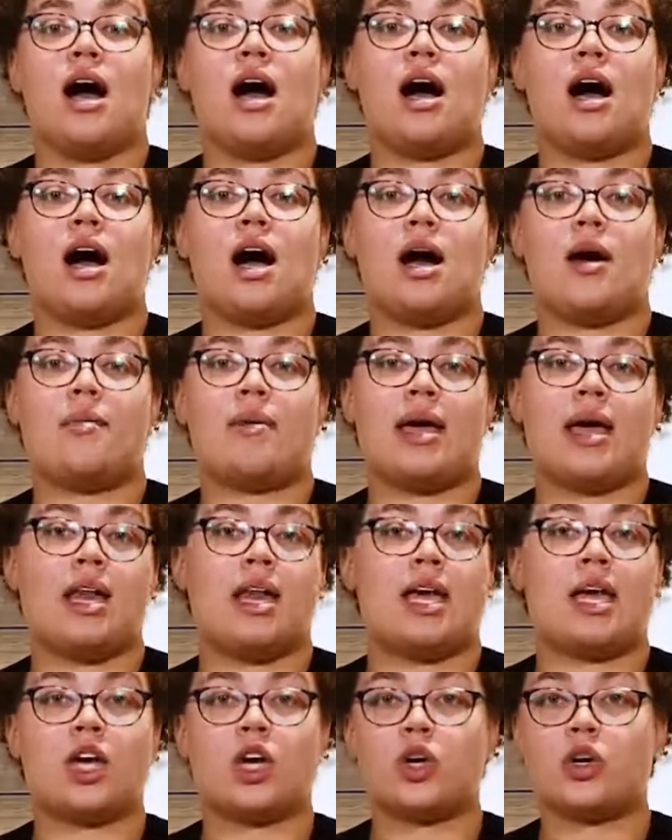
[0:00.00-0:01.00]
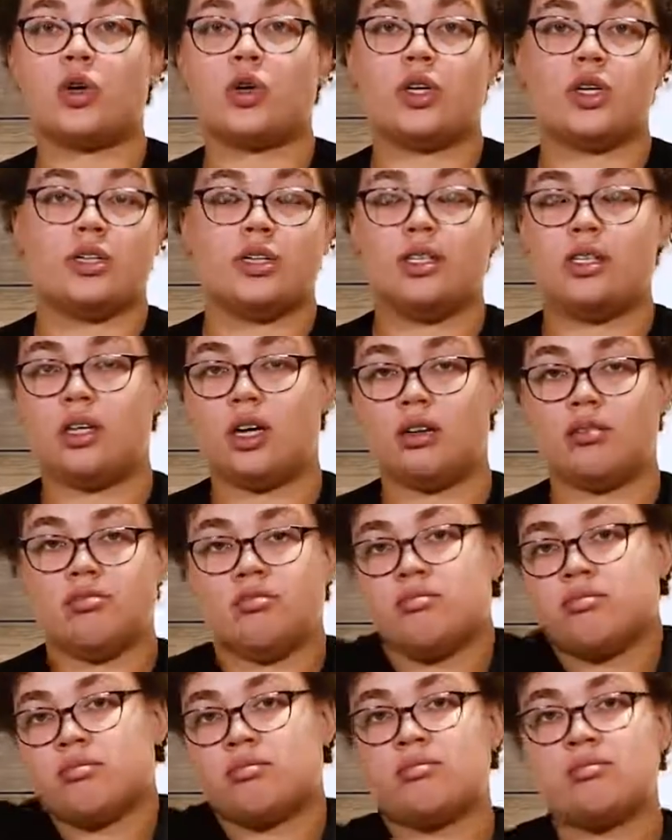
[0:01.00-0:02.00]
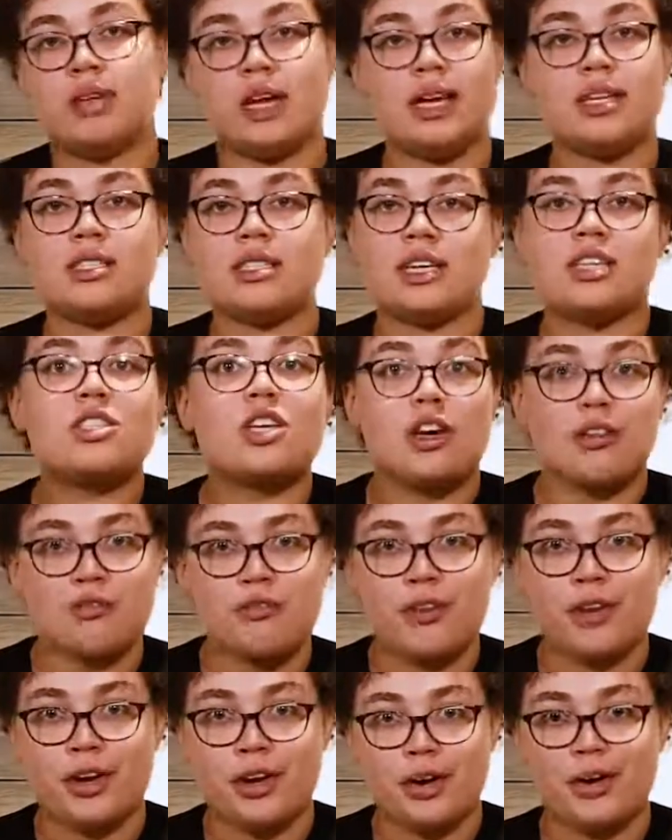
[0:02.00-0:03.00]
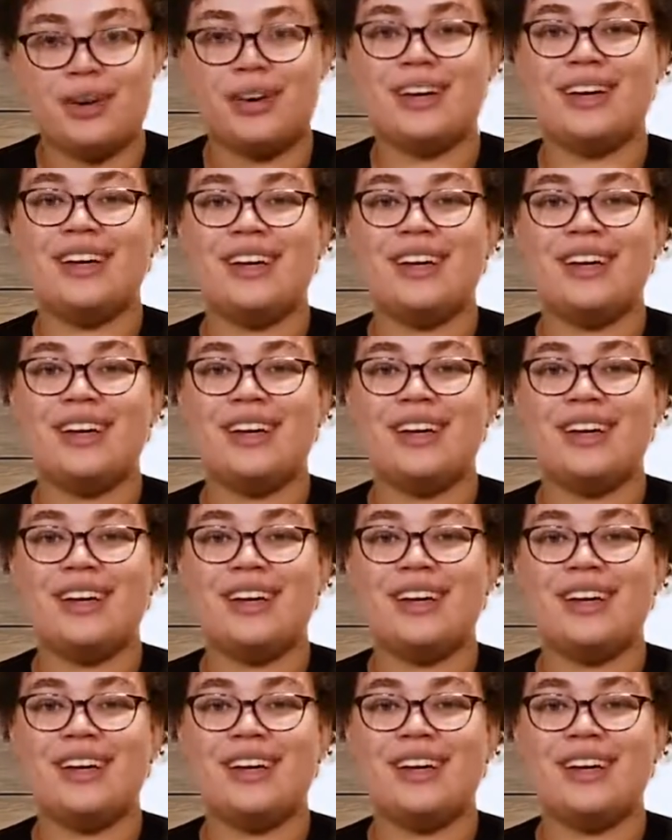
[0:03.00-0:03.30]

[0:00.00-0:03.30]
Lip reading: and increase, you know, it's good for you.